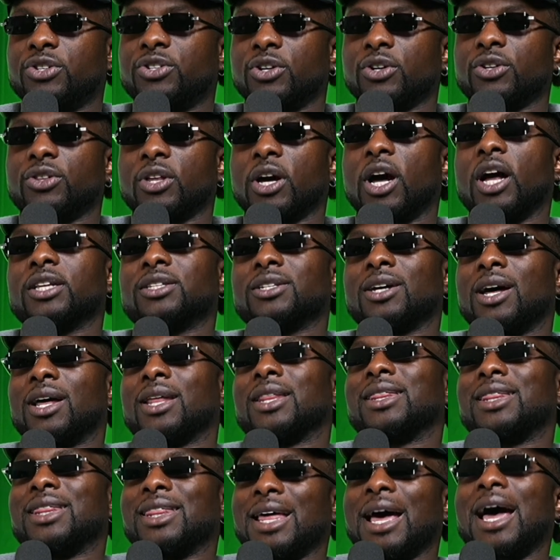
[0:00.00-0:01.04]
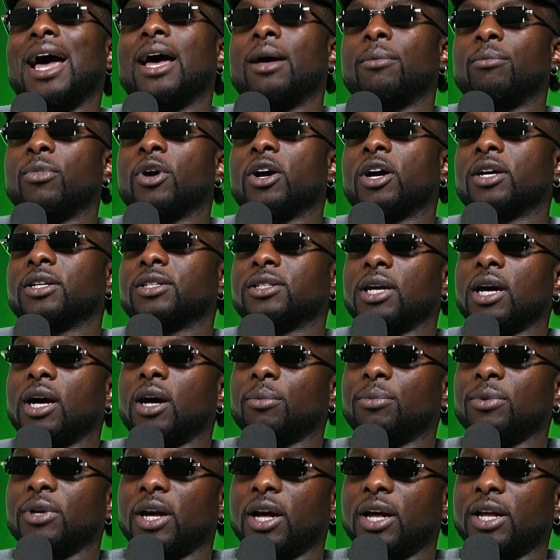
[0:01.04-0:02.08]
your thoughts on that? Because I'll
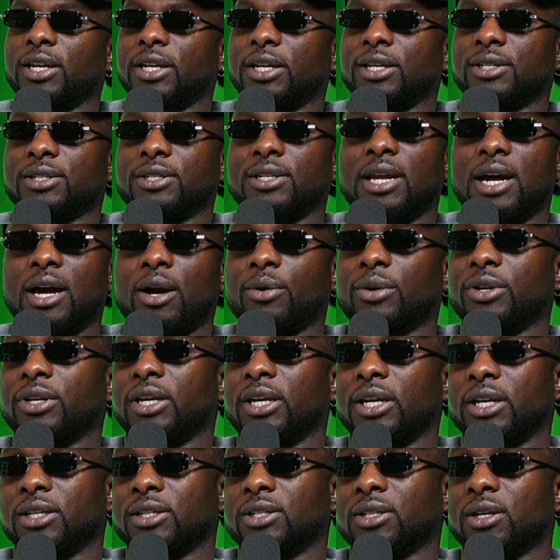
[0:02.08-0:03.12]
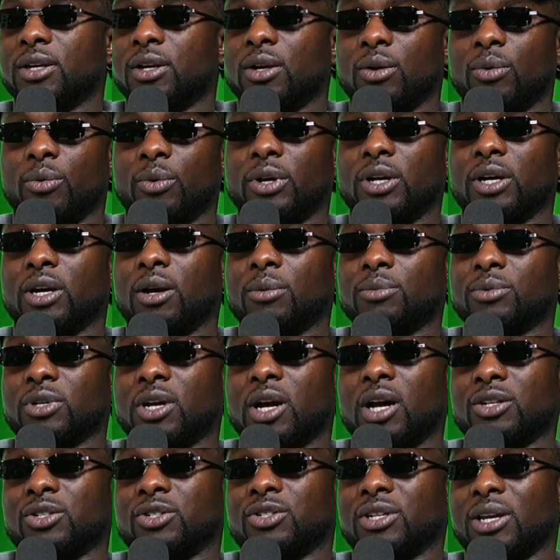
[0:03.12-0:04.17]
be honest, nowadays, when it comes to
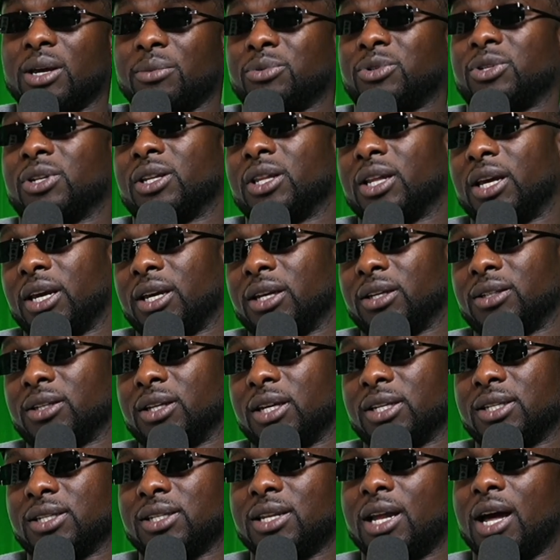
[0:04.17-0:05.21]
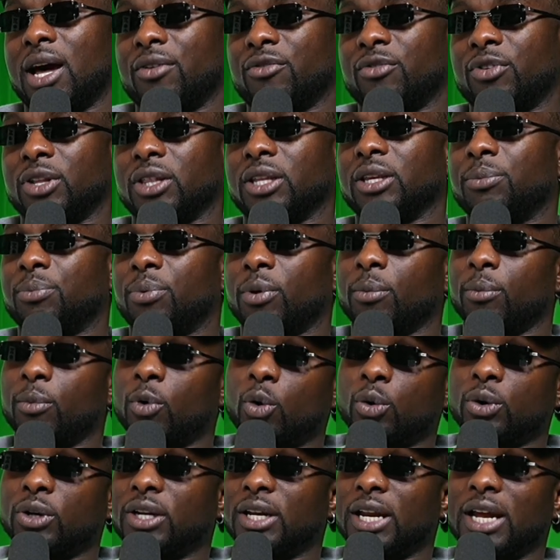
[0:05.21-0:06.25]
contraception, like, it's not really
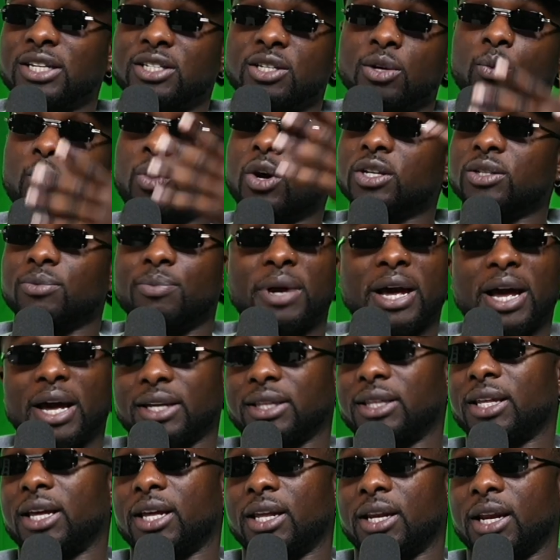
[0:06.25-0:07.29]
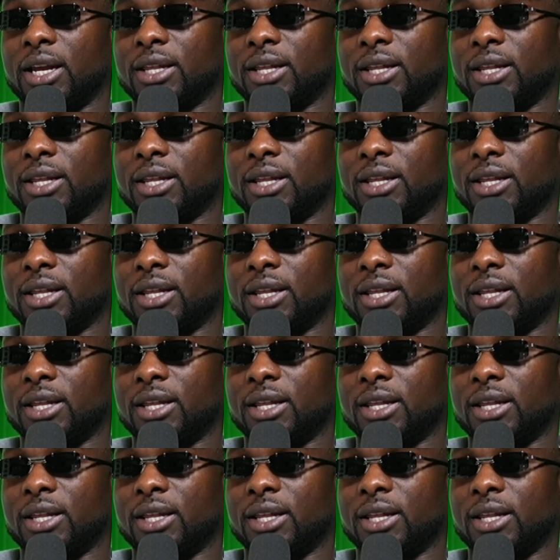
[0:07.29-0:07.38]
promoted as it was back then.